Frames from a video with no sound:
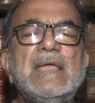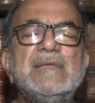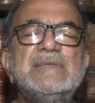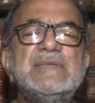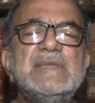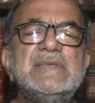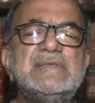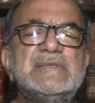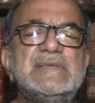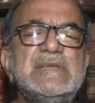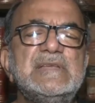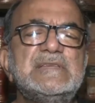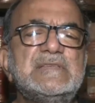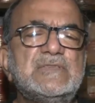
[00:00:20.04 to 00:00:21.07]
You see,
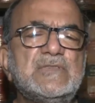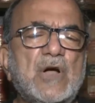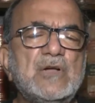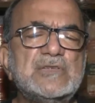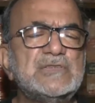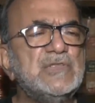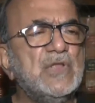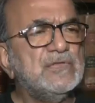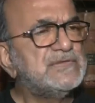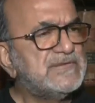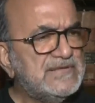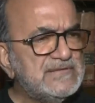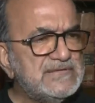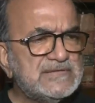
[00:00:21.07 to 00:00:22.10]
she talks
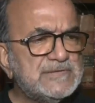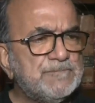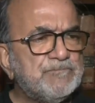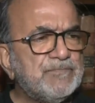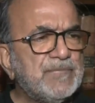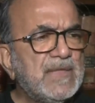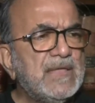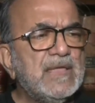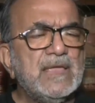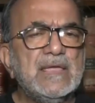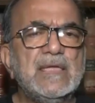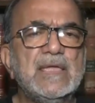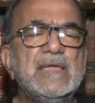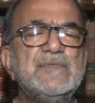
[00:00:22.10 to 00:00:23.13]
nonsense.
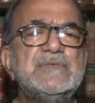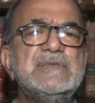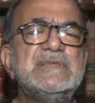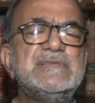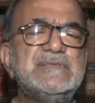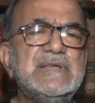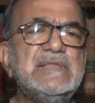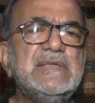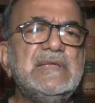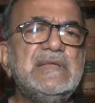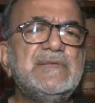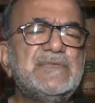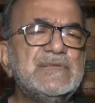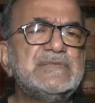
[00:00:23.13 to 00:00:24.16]
If she's really
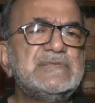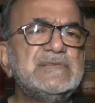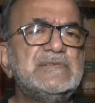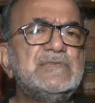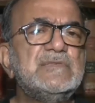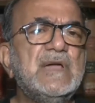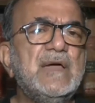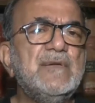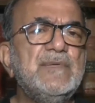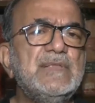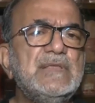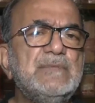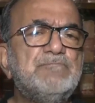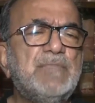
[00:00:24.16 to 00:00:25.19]
interested to have
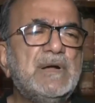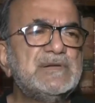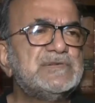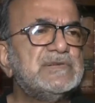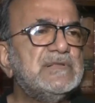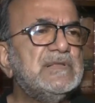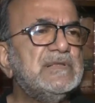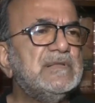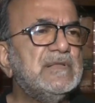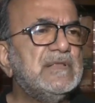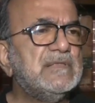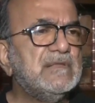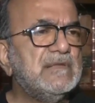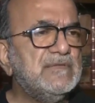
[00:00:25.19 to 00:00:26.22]
an impartial
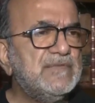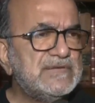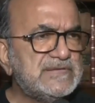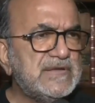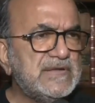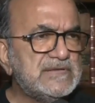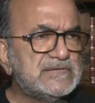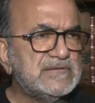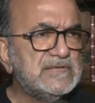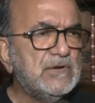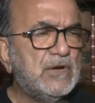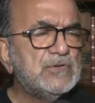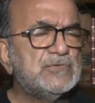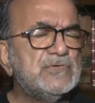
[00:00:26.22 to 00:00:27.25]
investigation, they
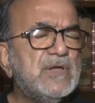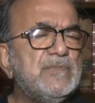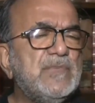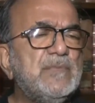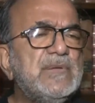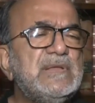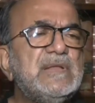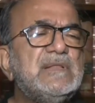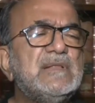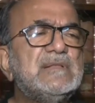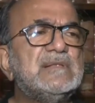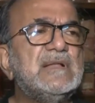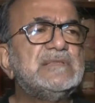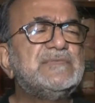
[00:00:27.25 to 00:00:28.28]
ought to have
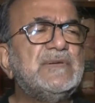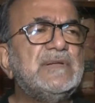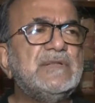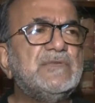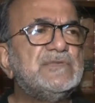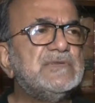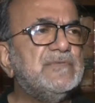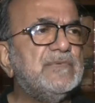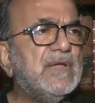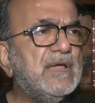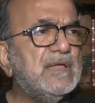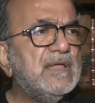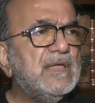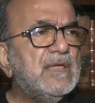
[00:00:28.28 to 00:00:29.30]
immediately transferred it to
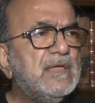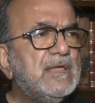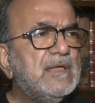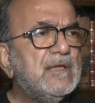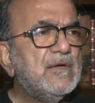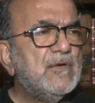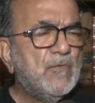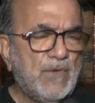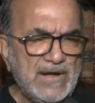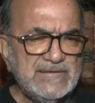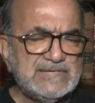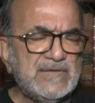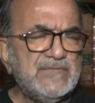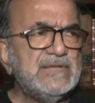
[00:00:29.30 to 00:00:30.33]
CBI.
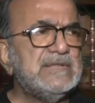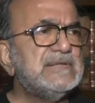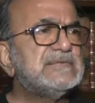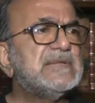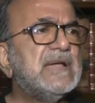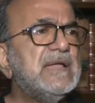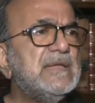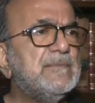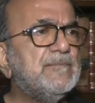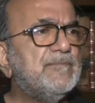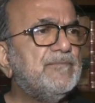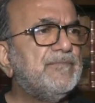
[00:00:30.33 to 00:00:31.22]
Why seven days' time?